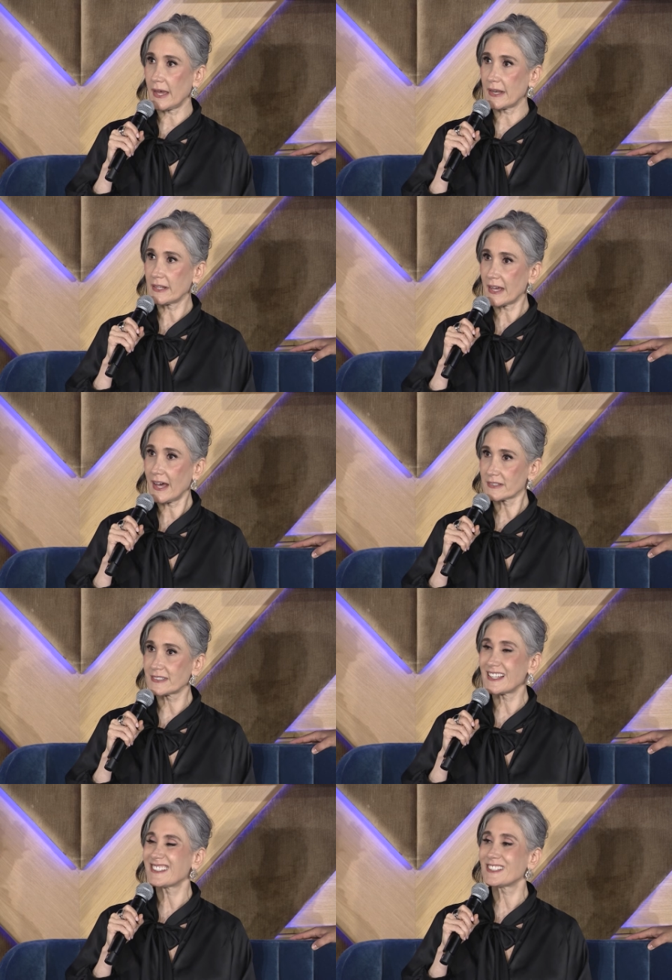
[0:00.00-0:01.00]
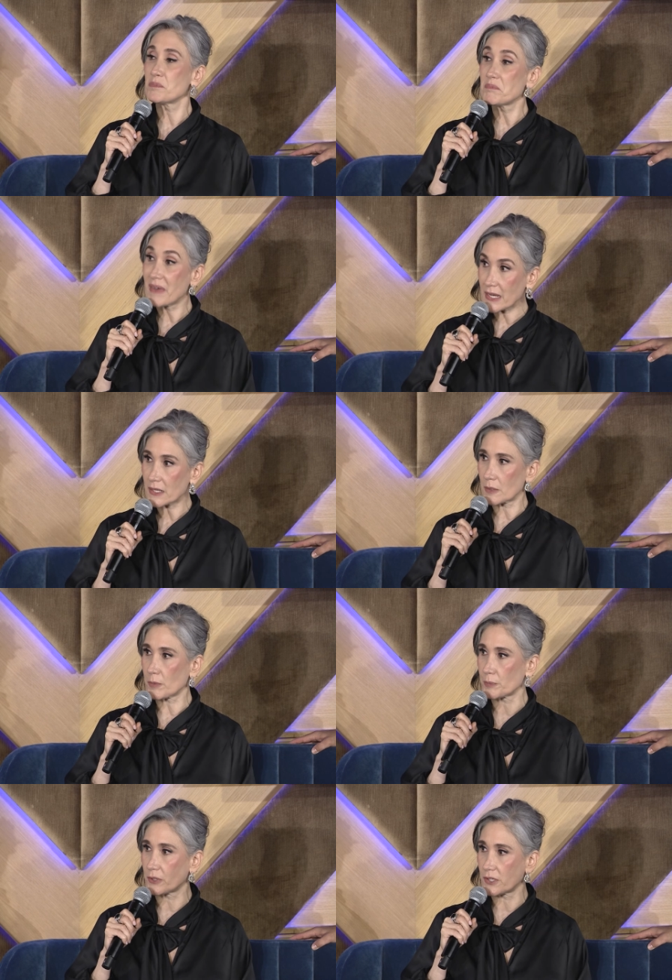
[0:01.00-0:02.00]
it has decimated the
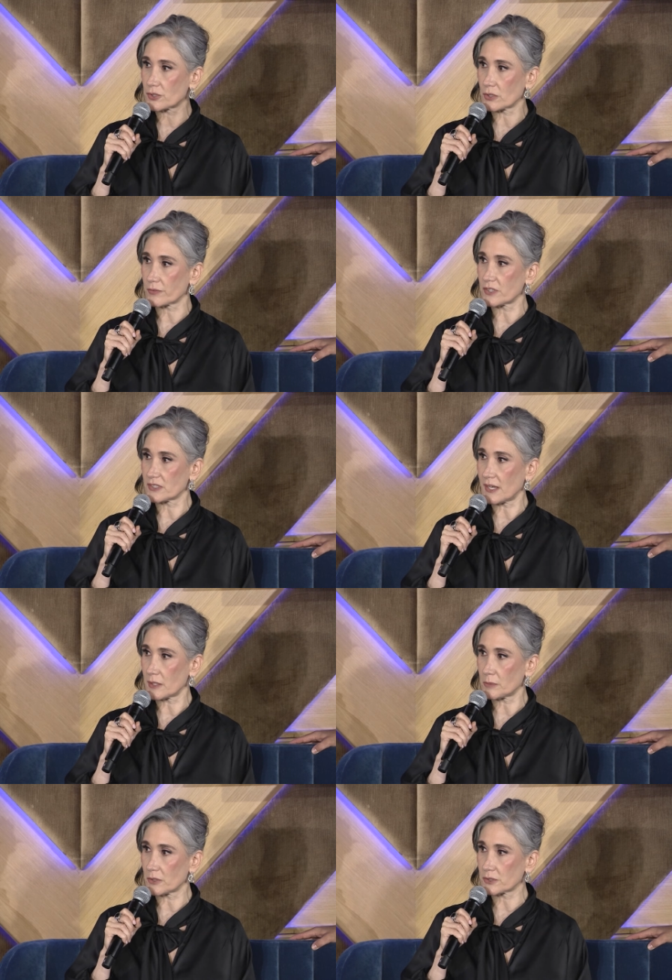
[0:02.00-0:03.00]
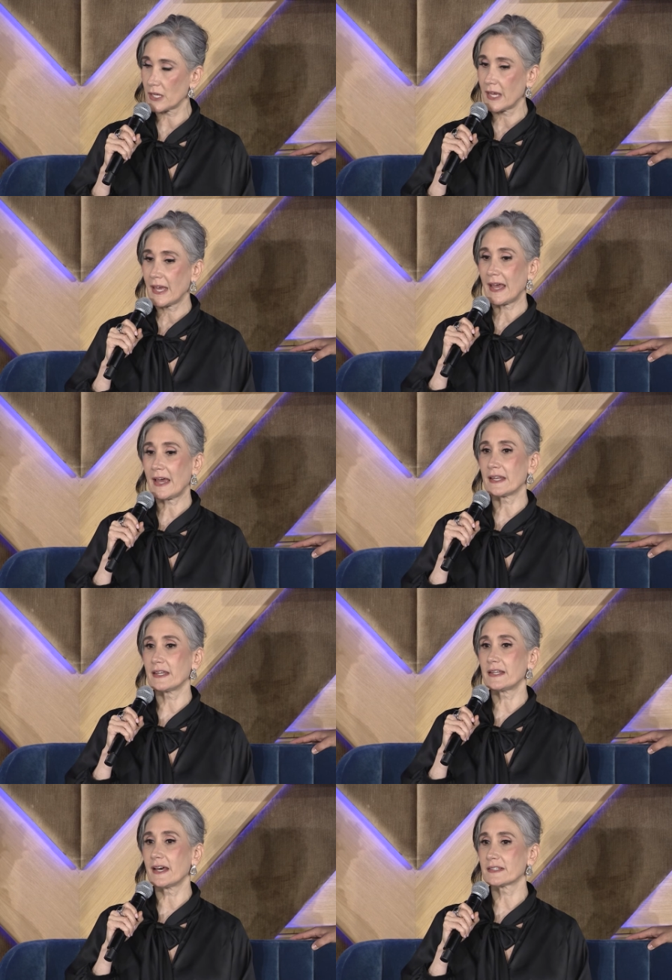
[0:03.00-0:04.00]
population of these animals, and
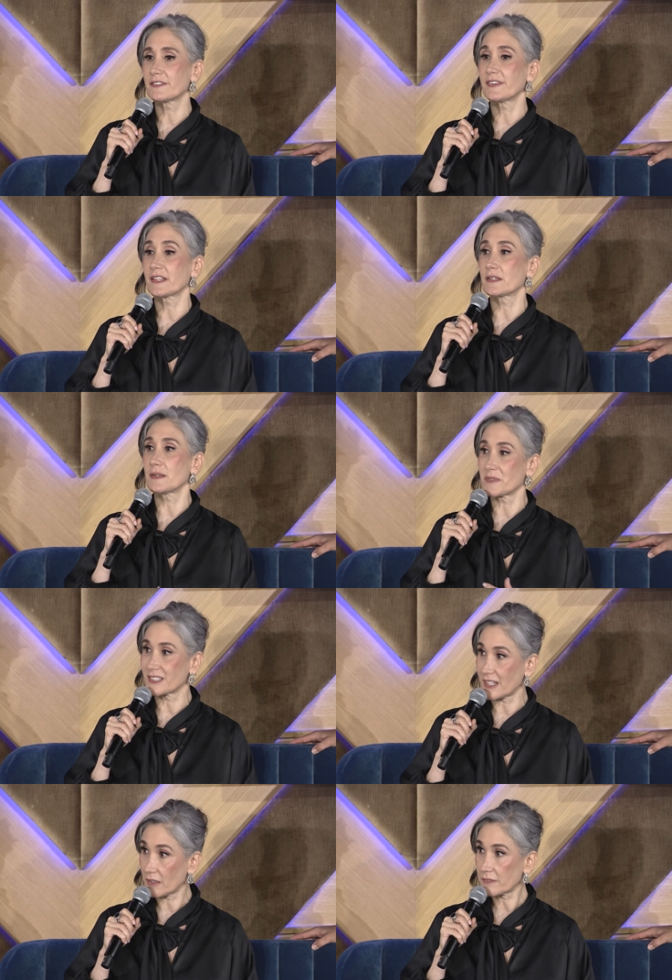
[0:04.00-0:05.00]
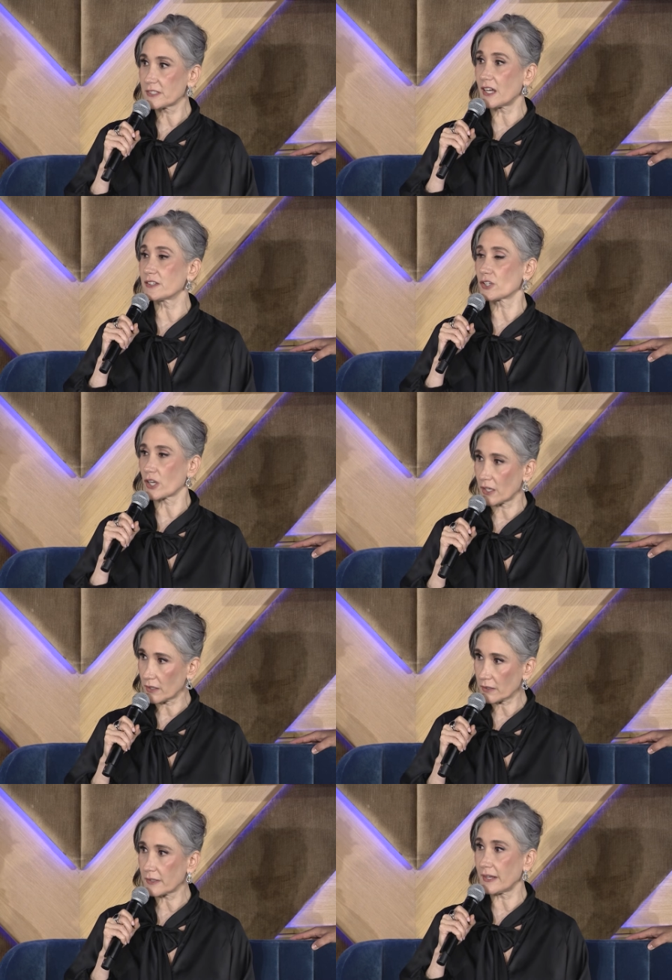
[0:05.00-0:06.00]
it has affected themselves and their
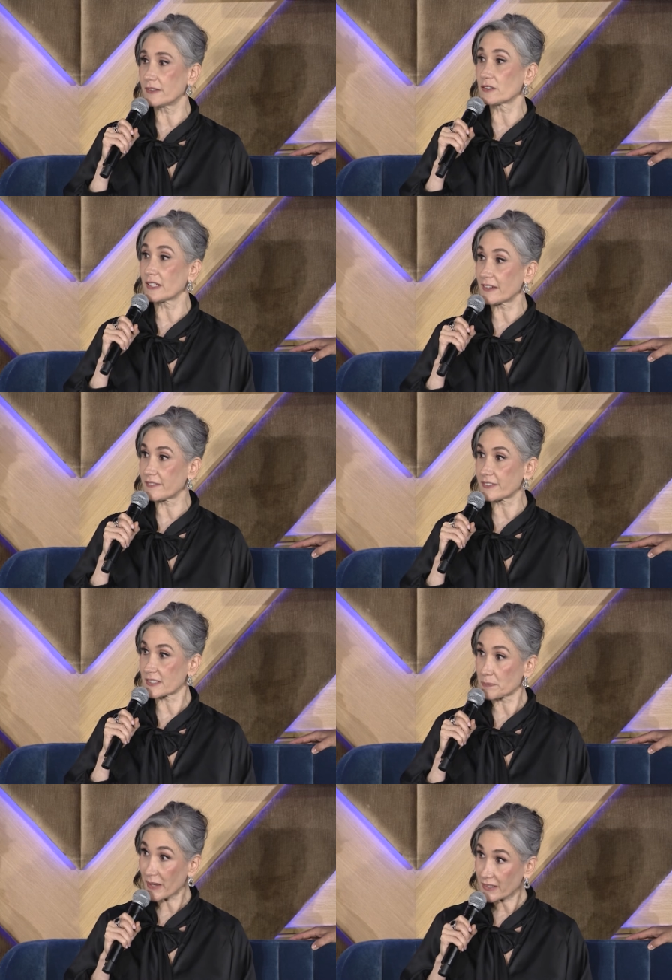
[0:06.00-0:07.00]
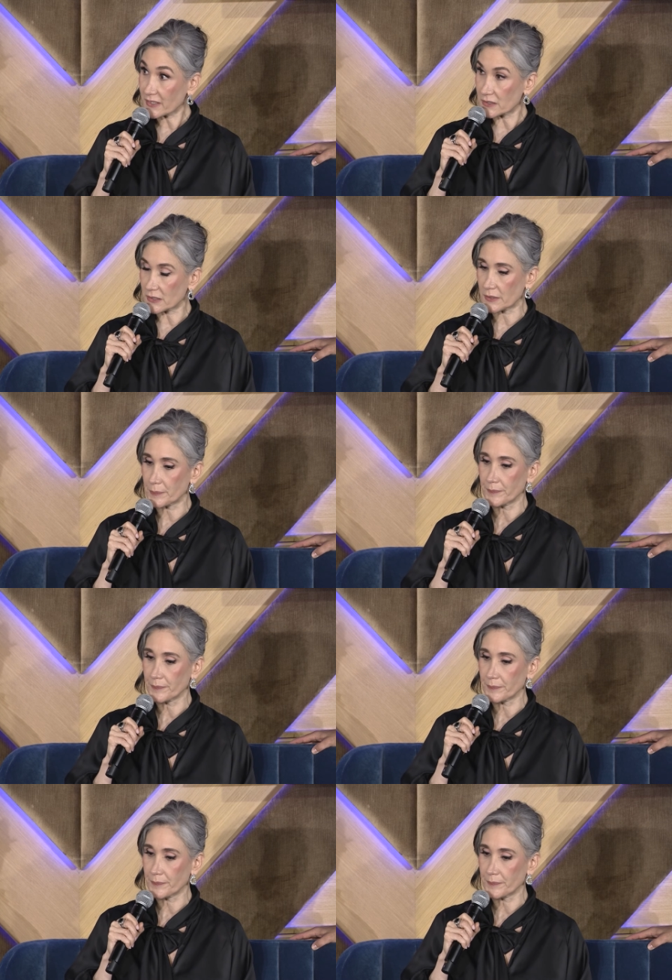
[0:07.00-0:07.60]
health and their life expectancy.